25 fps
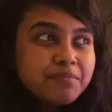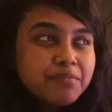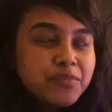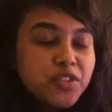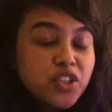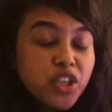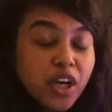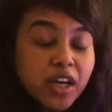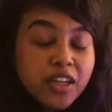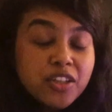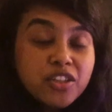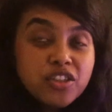
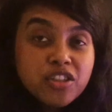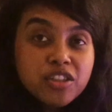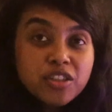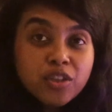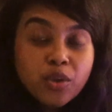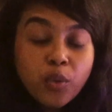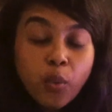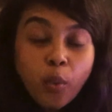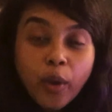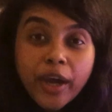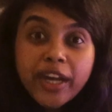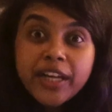judge
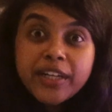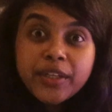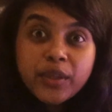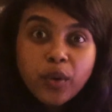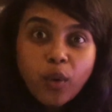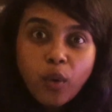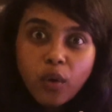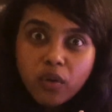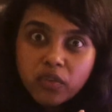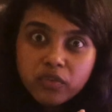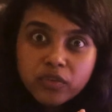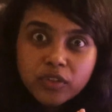quite
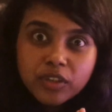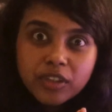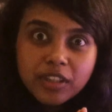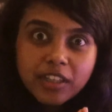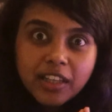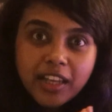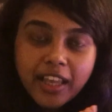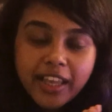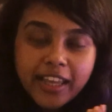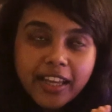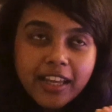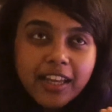
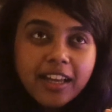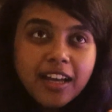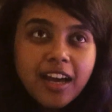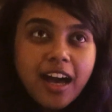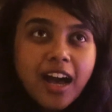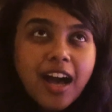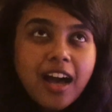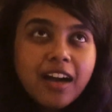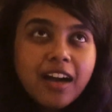often like